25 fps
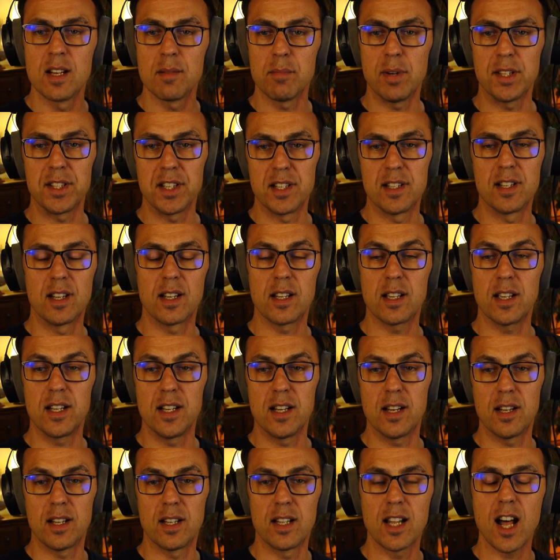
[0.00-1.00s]
But in
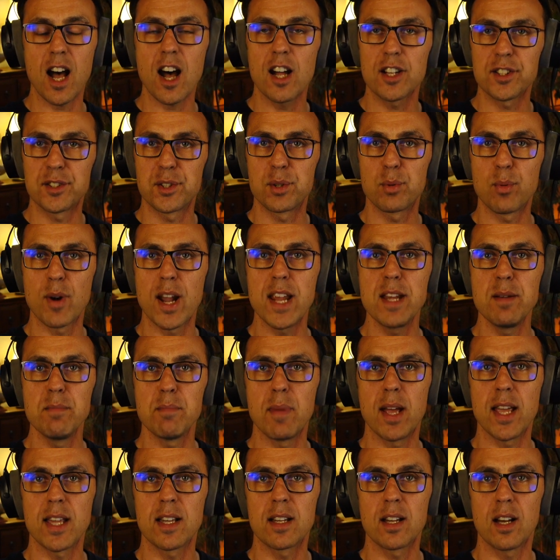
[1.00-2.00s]
a large
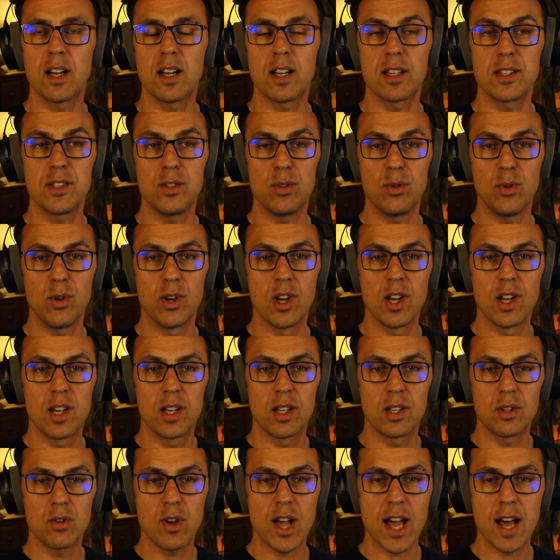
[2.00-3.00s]
Rainmaker, you
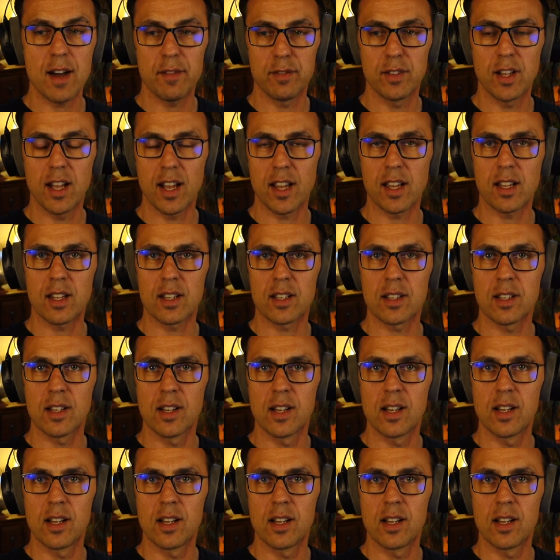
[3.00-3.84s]
have like